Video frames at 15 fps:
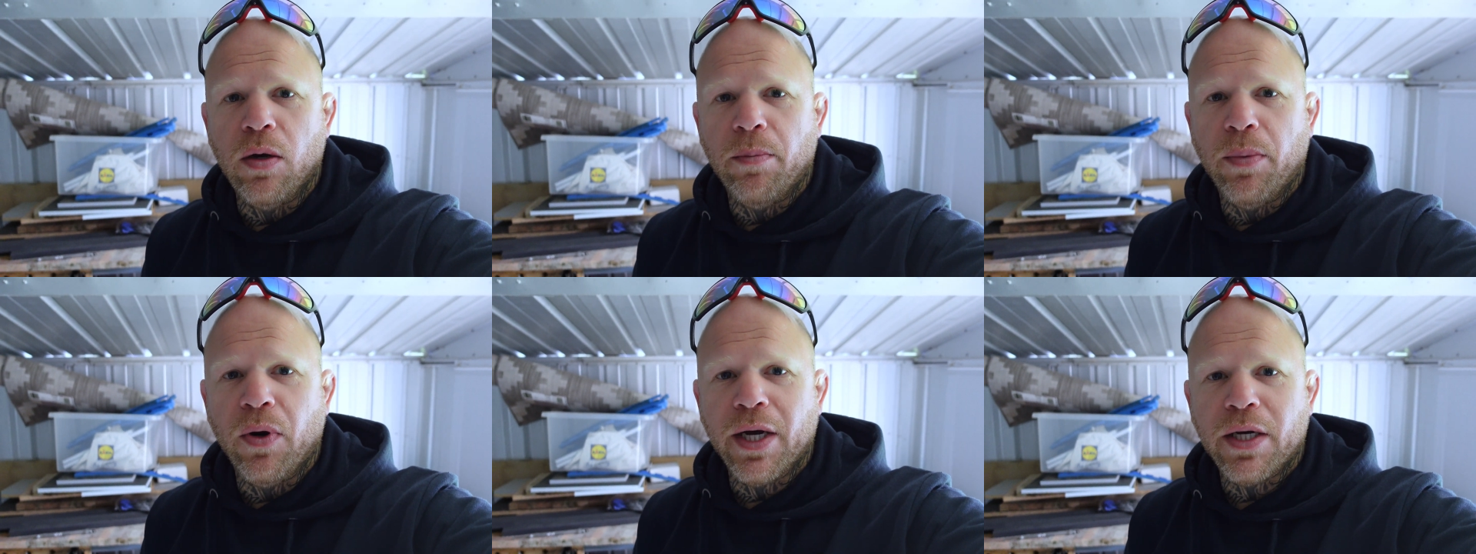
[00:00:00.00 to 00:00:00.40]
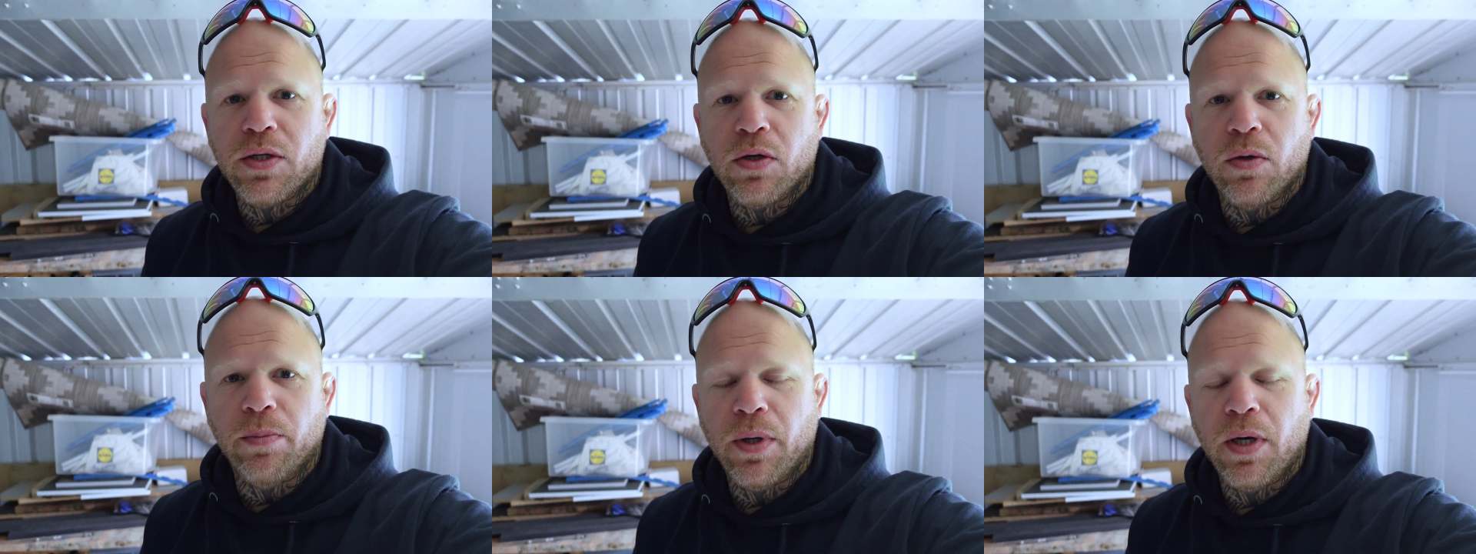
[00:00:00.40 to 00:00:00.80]
bikes
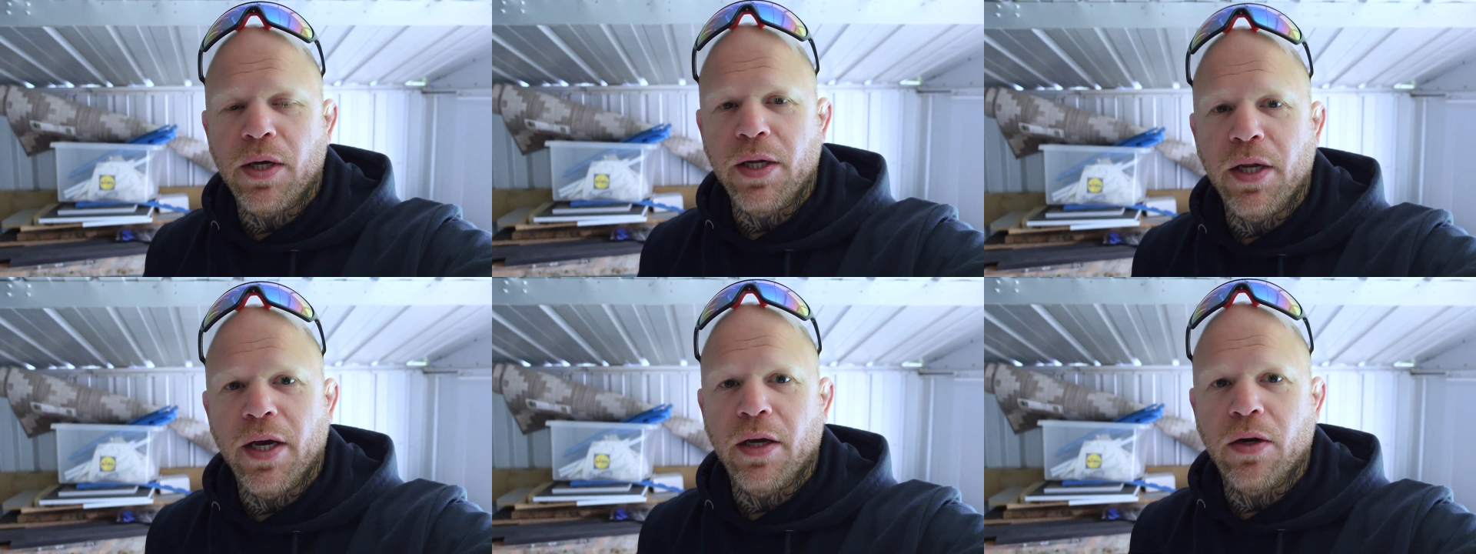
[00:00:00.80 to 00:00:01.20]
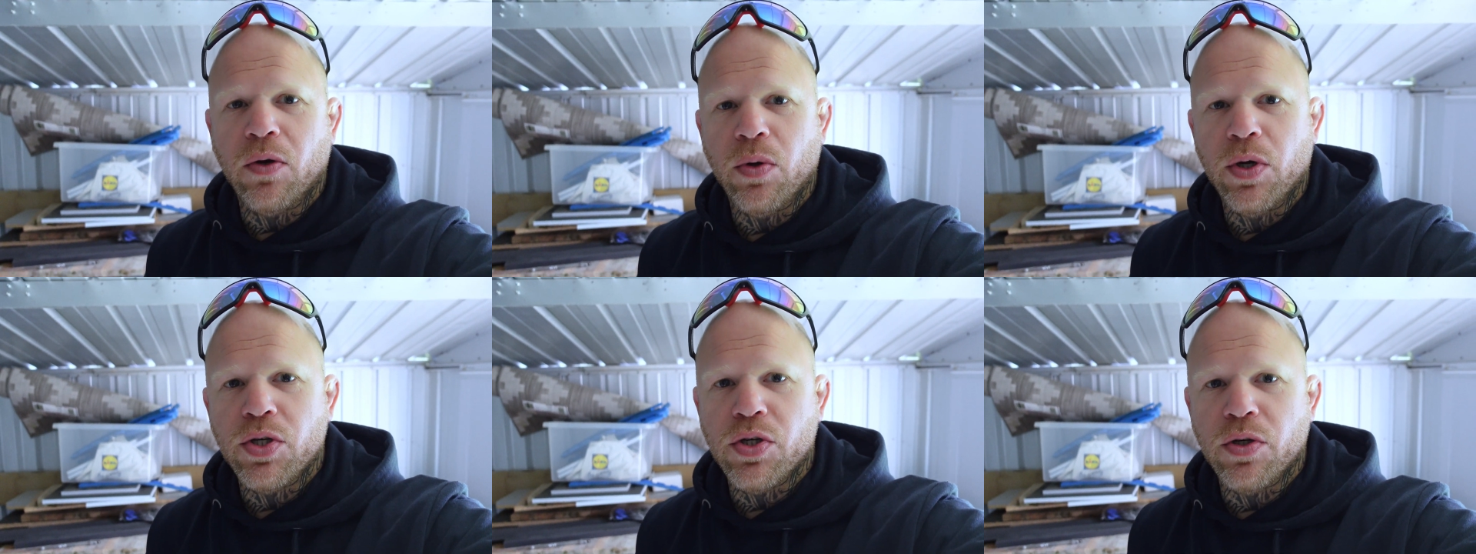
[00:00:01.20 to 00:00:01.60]
are completely out of
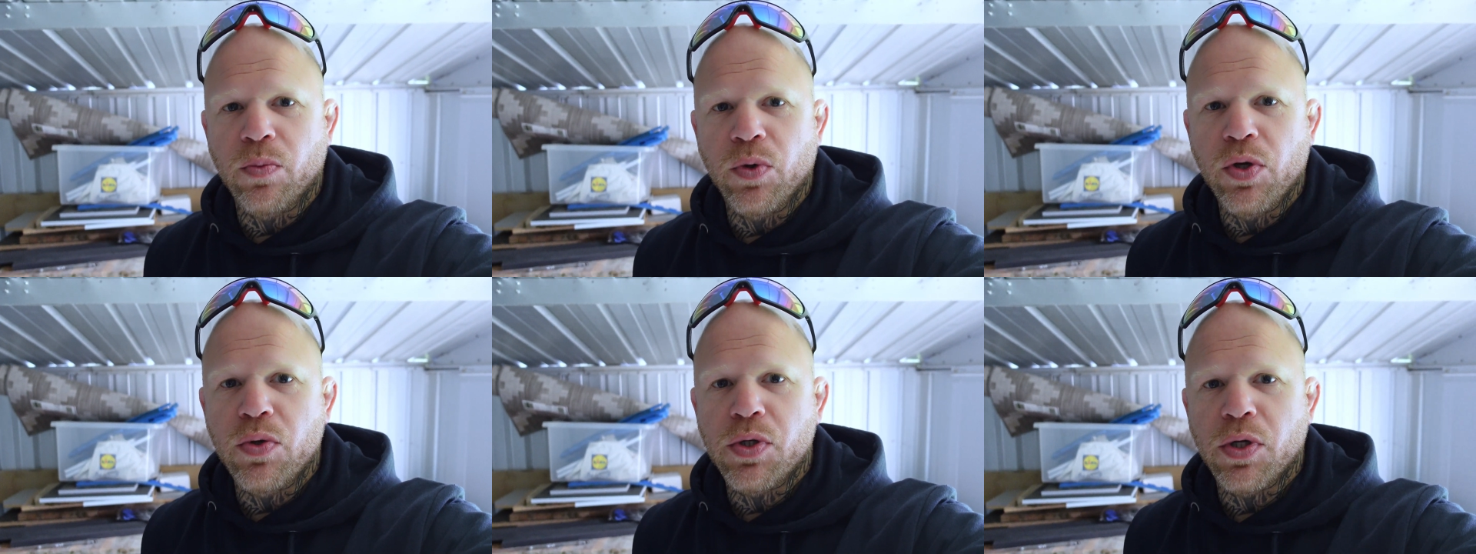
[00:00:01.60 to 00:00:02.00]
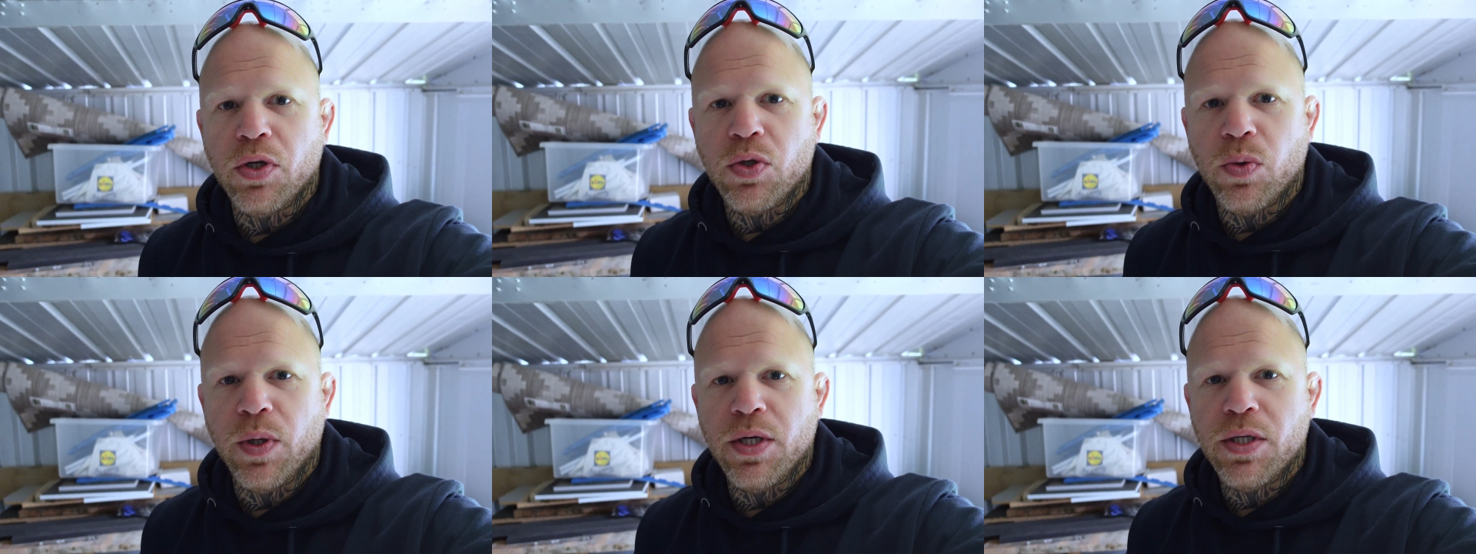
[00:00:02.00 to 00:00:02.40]
question. We're using a
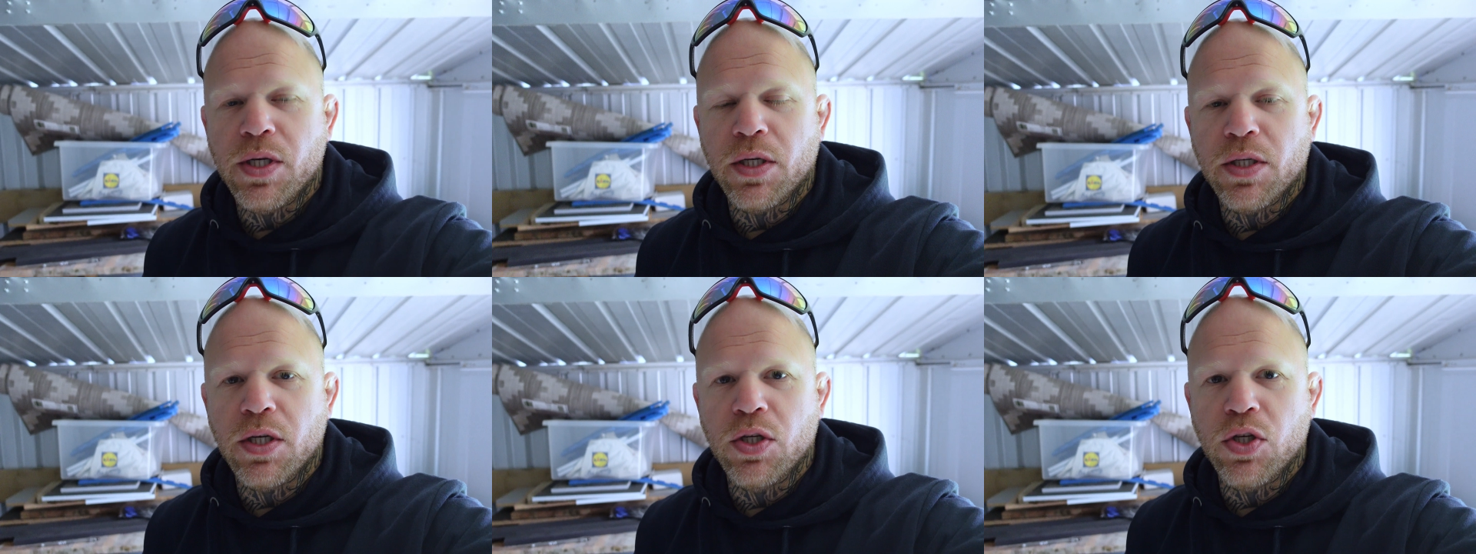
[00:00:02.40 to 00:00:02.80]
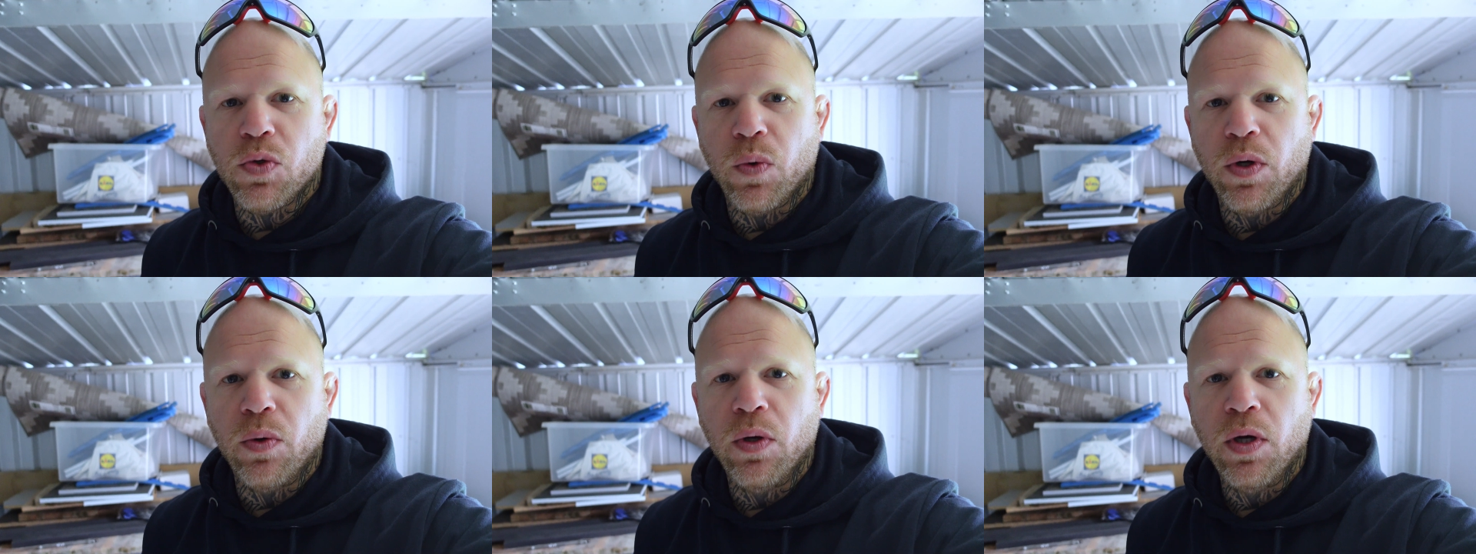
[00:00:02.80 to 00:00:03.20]
26-inch
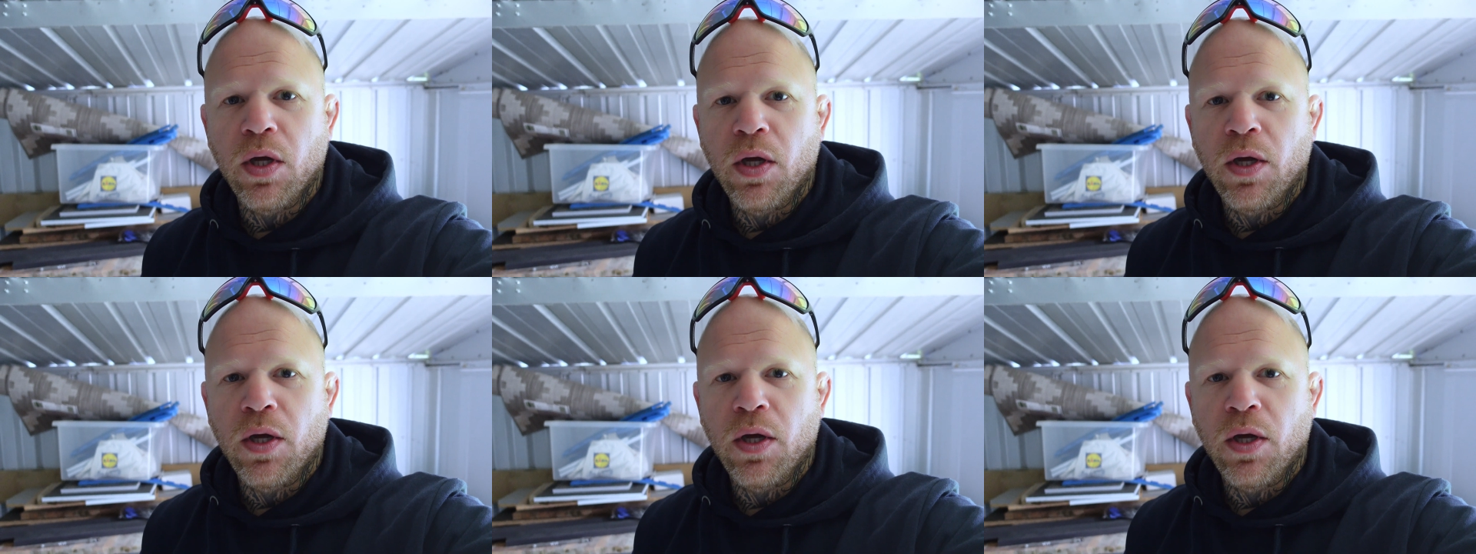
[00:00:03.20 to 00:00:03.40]
wheel.